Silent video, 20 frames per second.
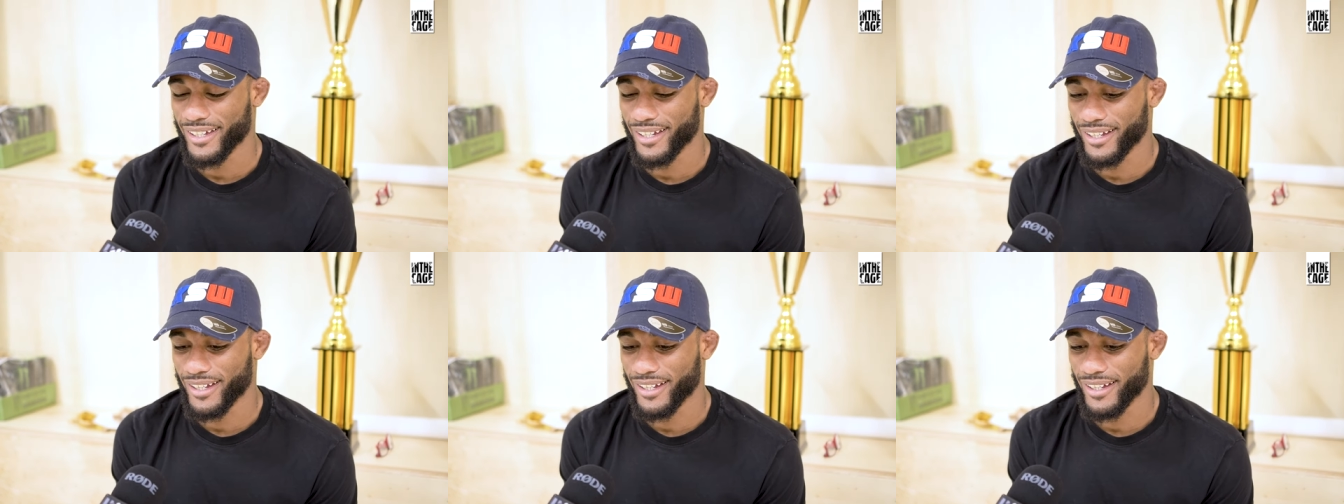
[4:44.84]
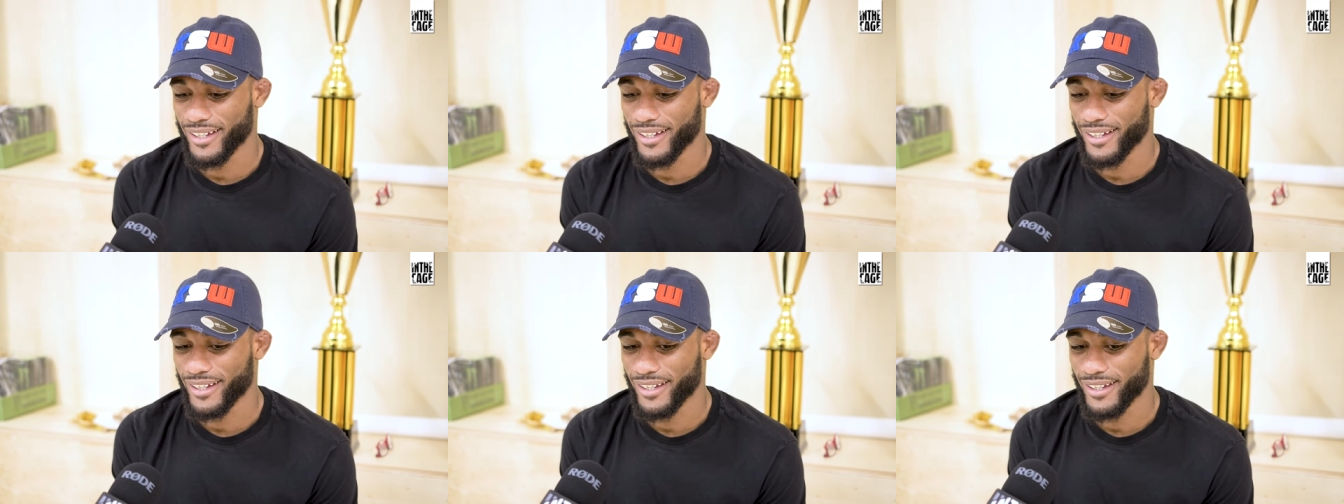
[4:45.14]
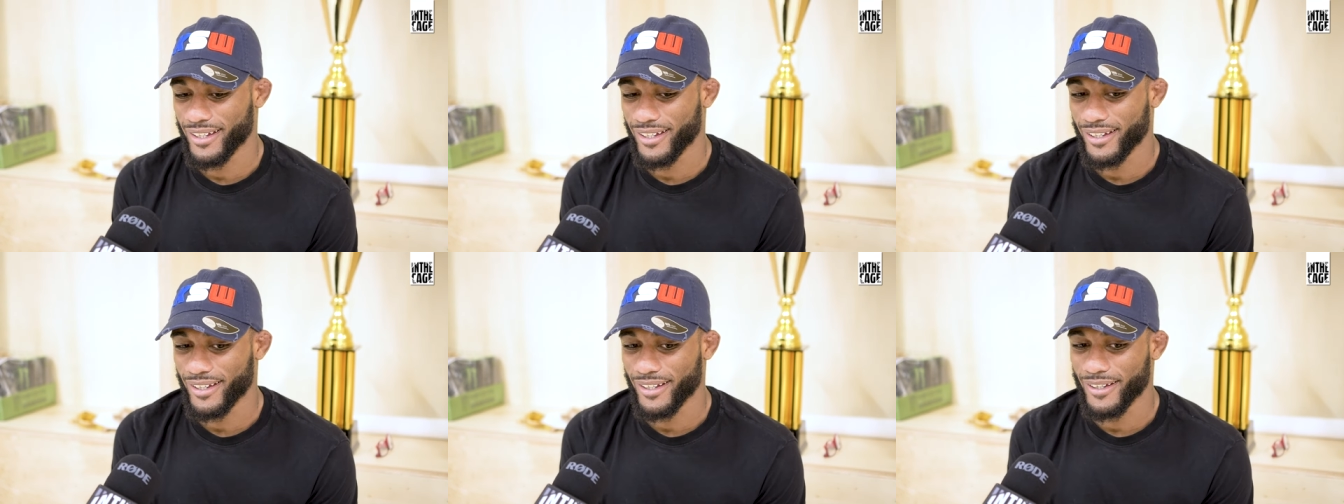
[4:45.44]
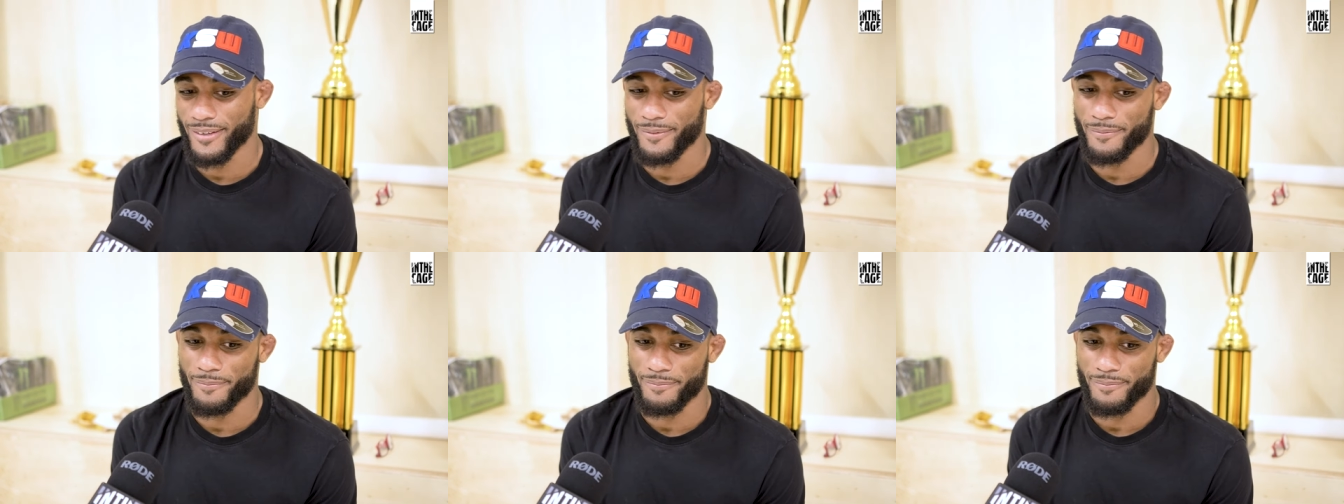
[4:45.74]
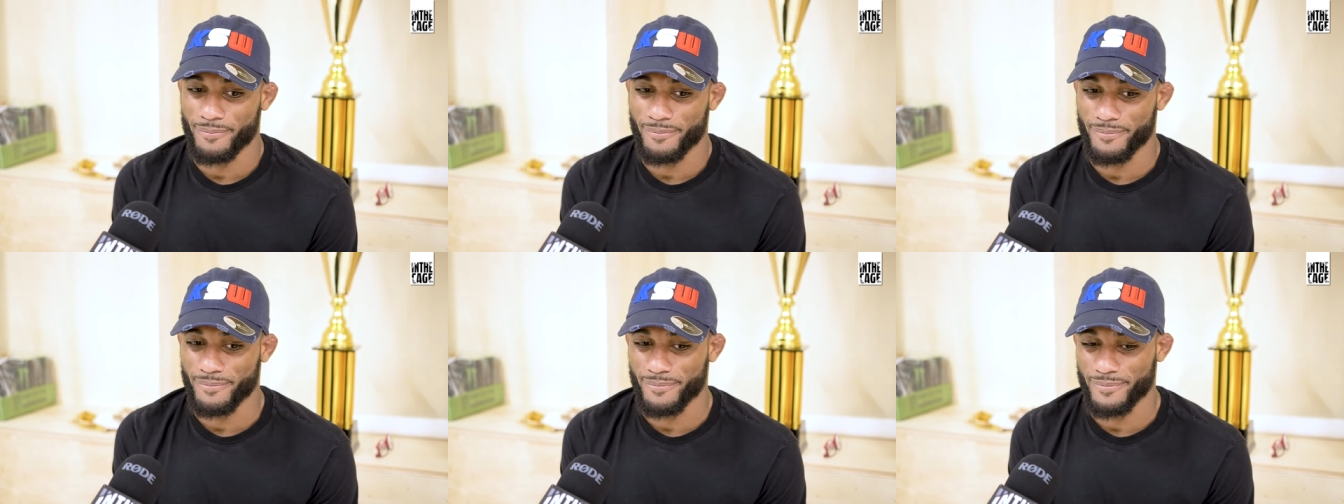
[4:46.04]

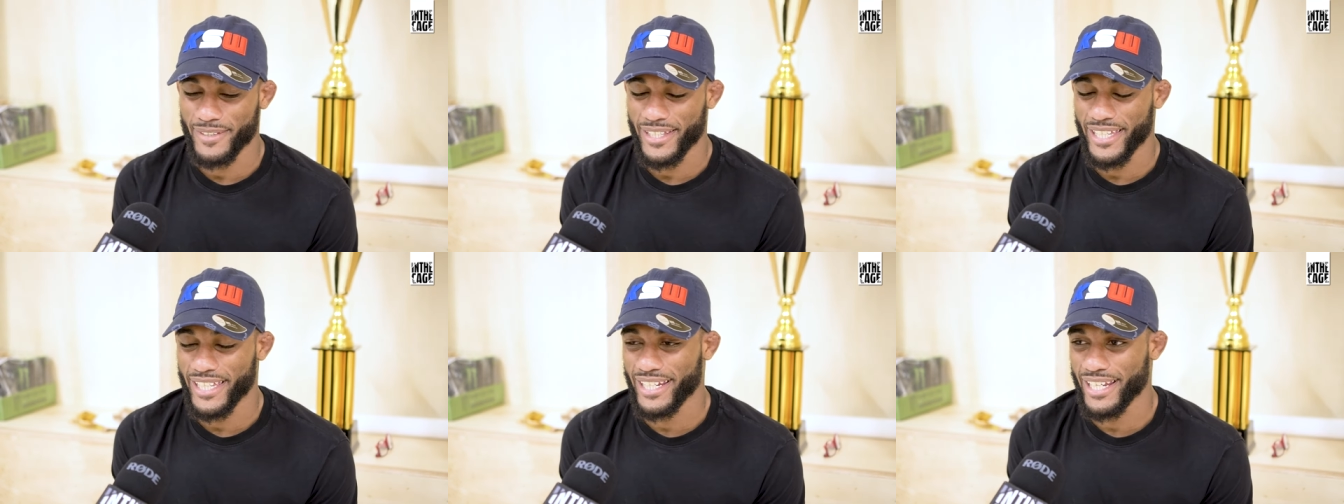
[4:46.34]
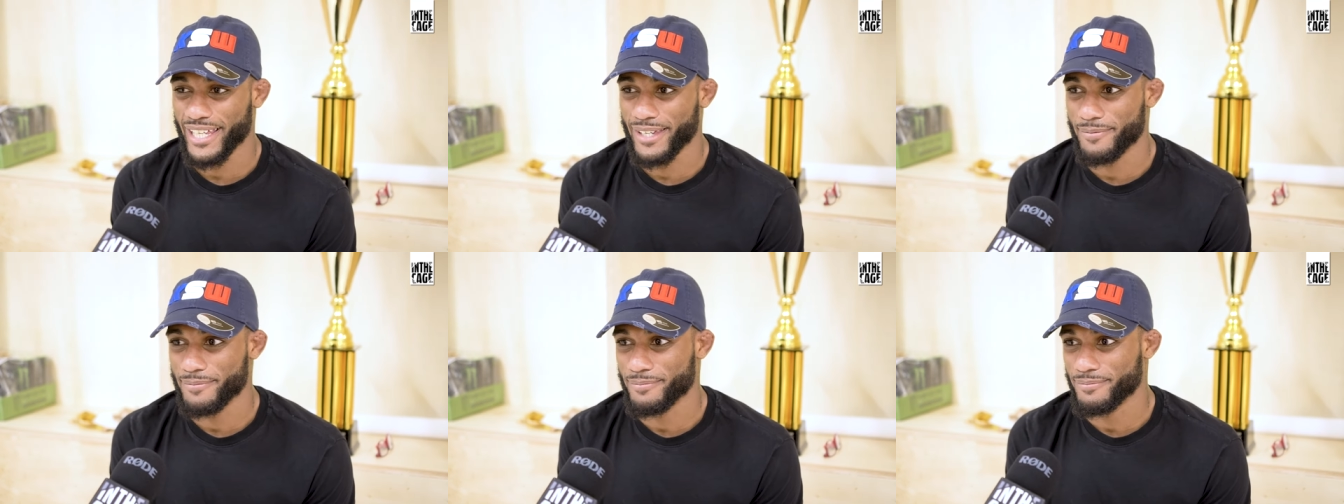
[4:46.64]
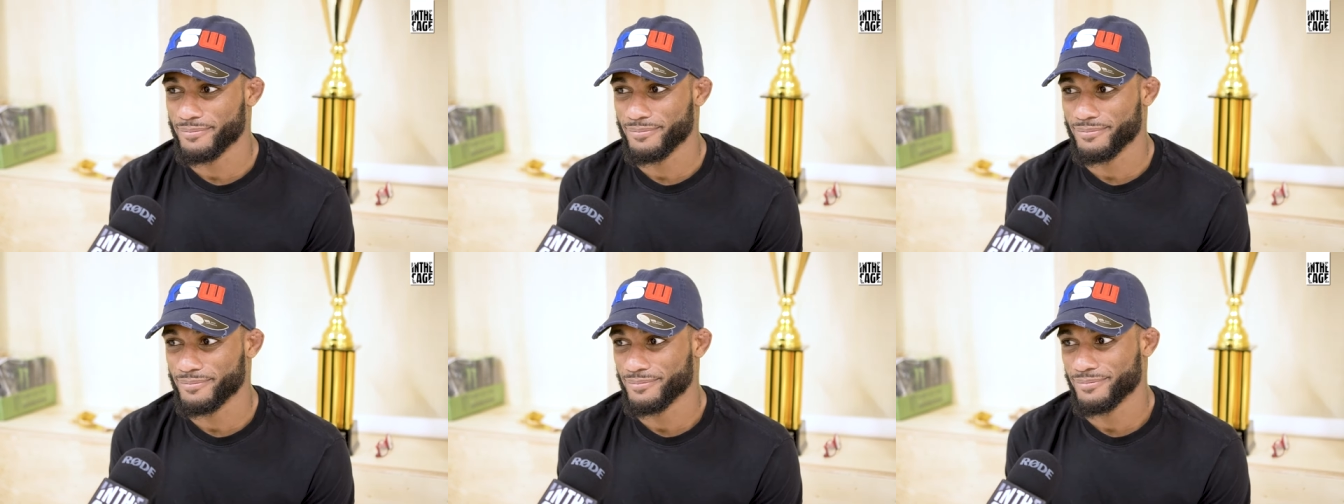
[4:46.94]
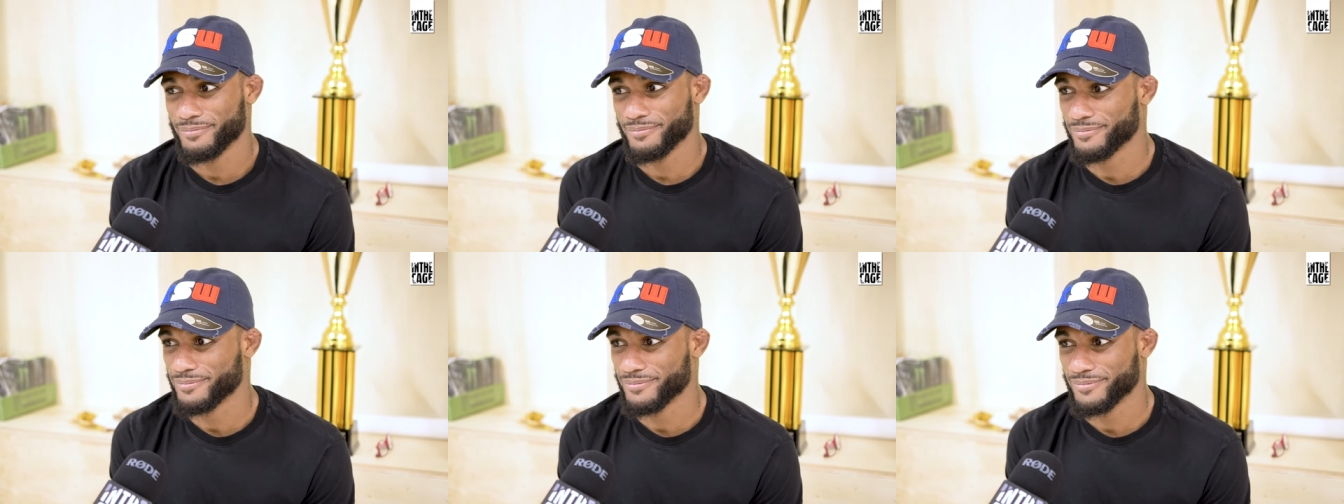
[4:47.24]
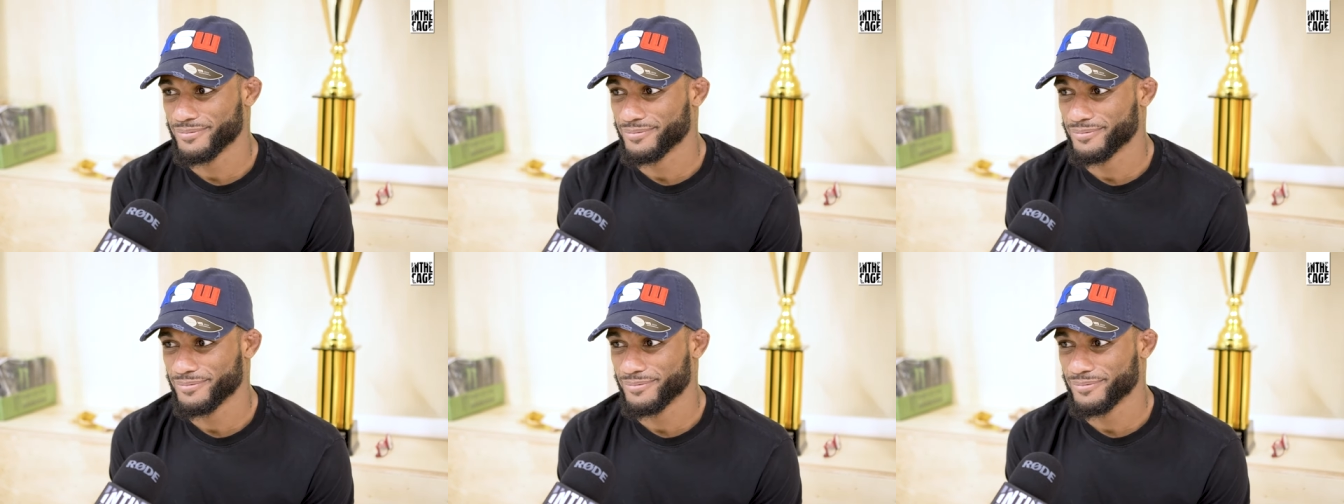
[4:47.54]
um, and I'm